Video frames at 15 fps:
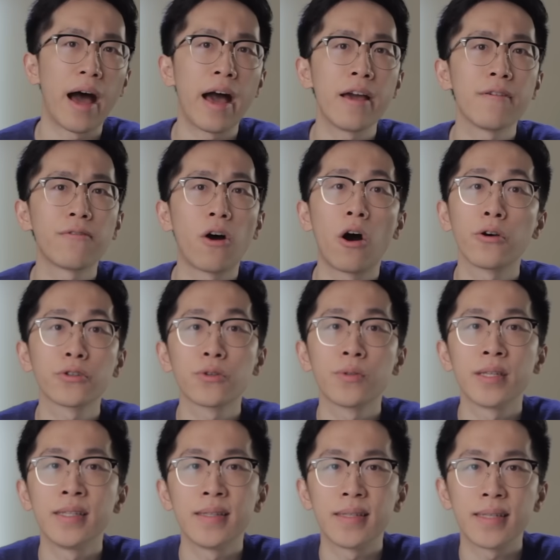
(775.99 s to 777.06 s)
Ive also
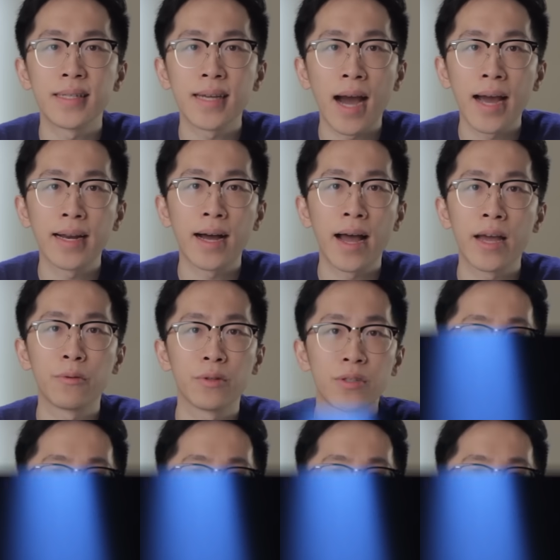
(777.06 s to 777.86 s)
didn't see eye to eye with